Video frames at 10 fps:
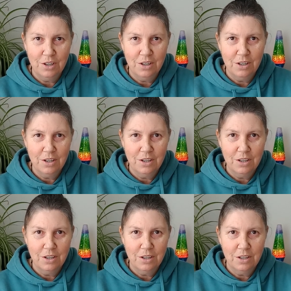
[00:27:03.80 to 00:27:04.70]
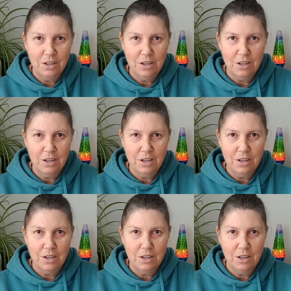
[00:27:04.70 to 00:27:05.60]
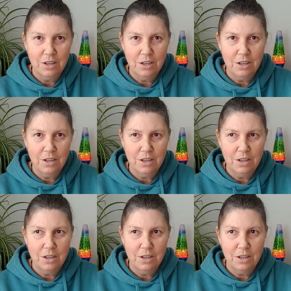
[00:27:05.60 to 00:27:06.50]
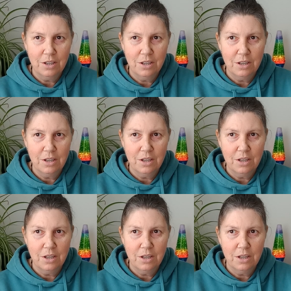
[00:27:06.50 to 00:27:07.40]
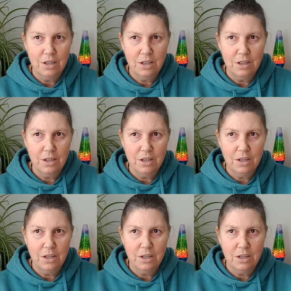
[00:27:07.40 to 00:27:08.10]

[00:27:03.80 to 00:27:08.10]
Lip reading: Nothing is said.